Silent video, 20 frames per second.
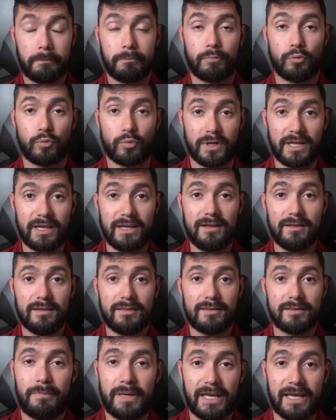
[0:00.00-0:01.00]
Breathe,
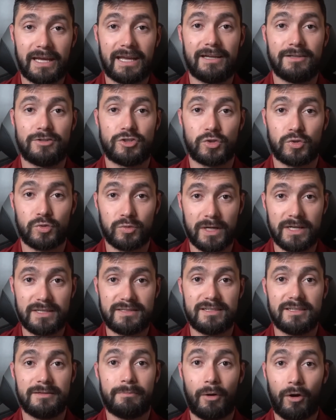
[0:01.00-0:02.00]
pick a
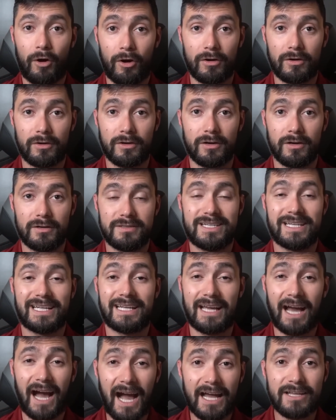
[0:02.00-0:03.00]
trusted partner to
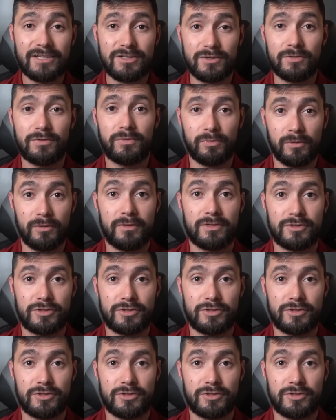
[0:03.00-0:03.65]
guide you through the